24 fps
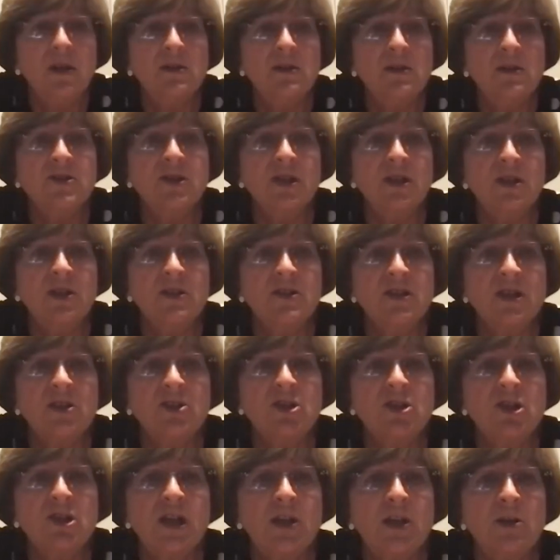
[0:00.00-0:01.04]
this lady
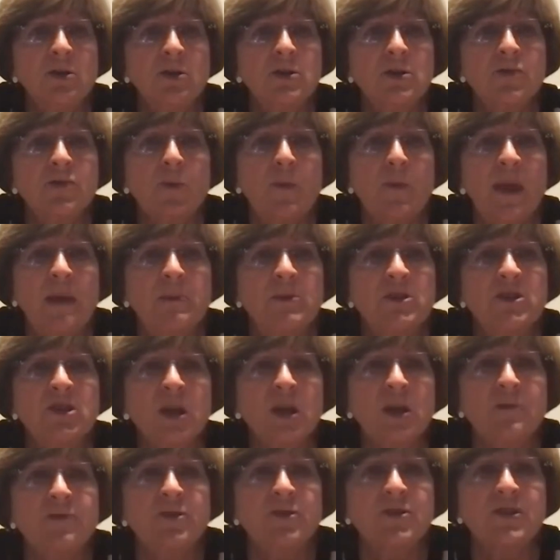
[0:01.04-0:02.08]
said she had hers from
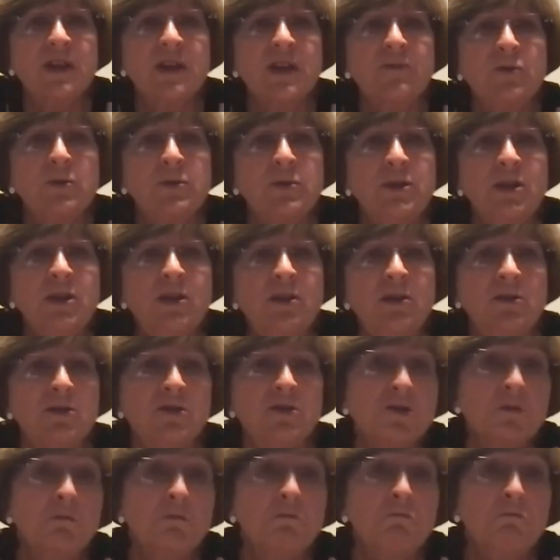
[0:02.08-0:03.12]
Amazon for several
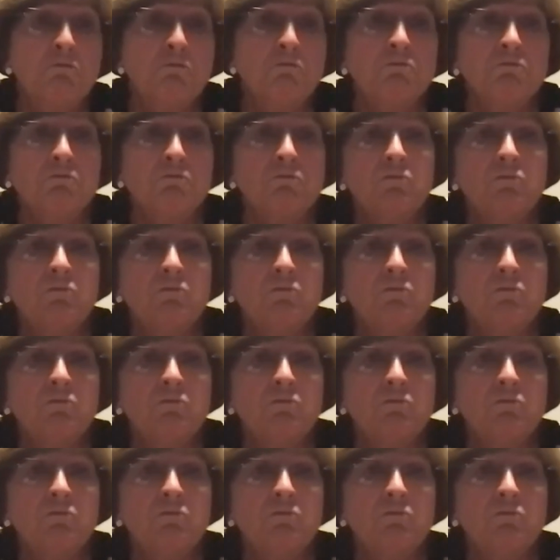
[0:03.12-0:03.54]
years. Hmm.